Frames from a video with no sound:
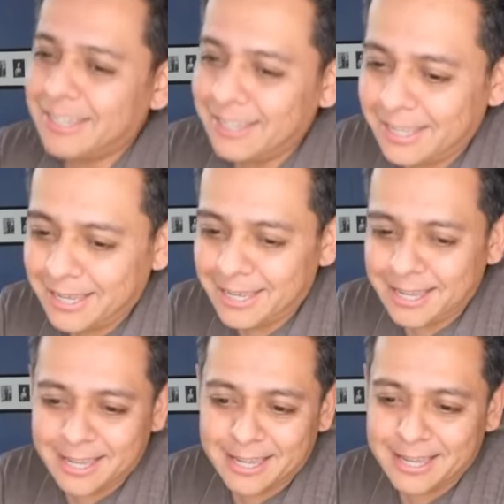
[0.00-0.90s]

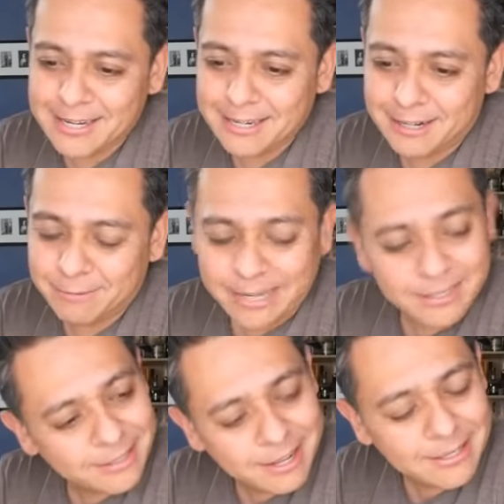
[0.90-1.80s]
Then you're
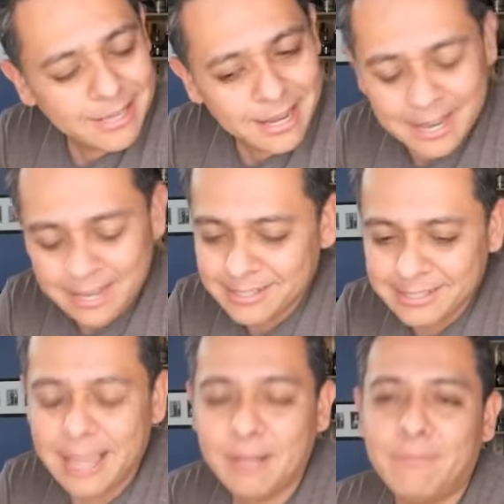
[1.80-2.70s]
weird. Okay, guys,
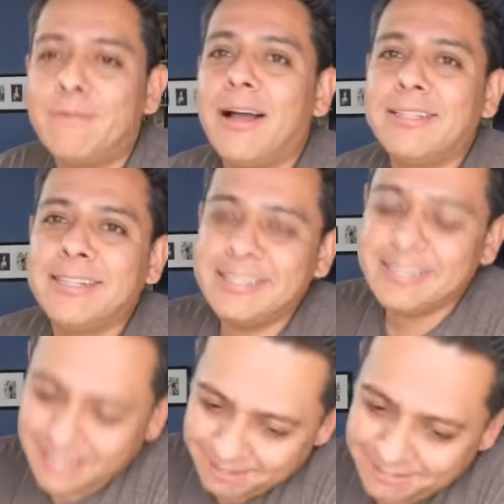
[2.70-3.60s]
thank you for watching
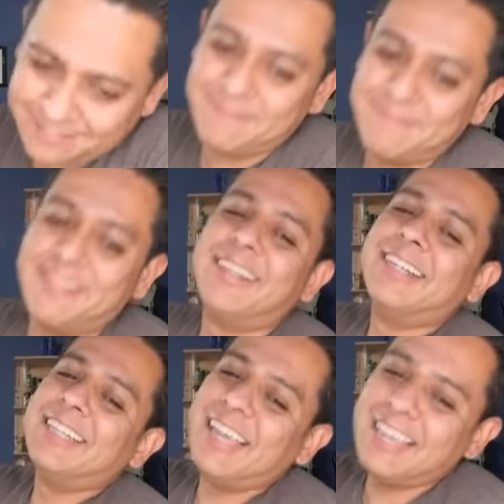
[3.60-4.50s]
this live stream.
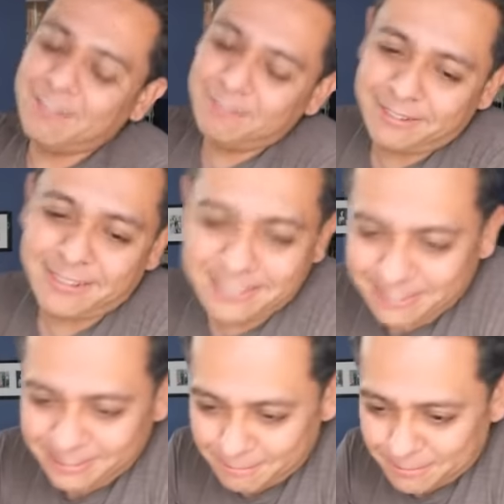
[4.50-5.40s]
Thank you for all
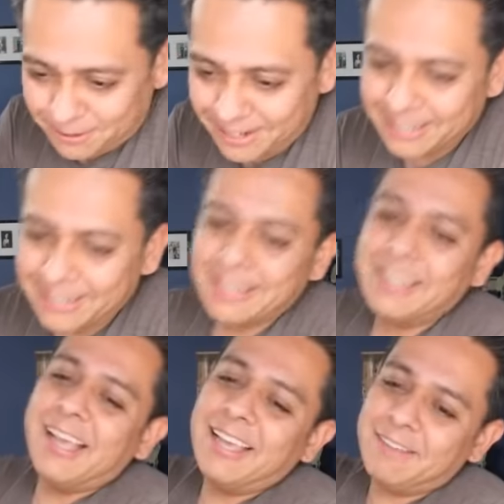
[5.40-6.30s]
your support.
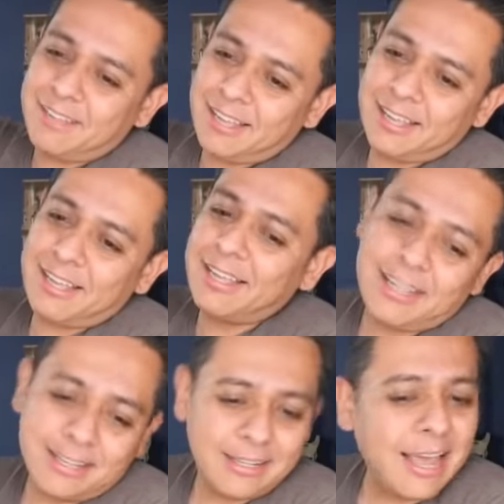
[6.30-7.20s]
Give
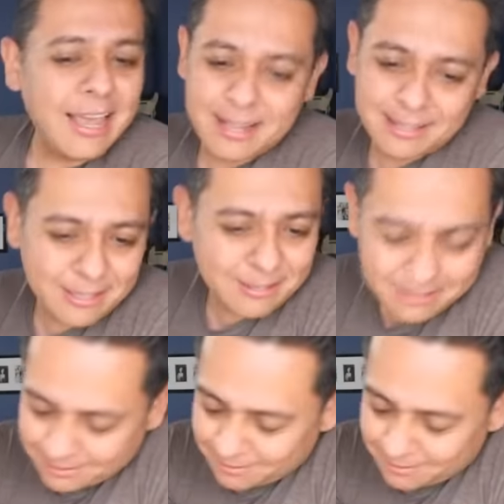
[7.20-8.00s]
a like on this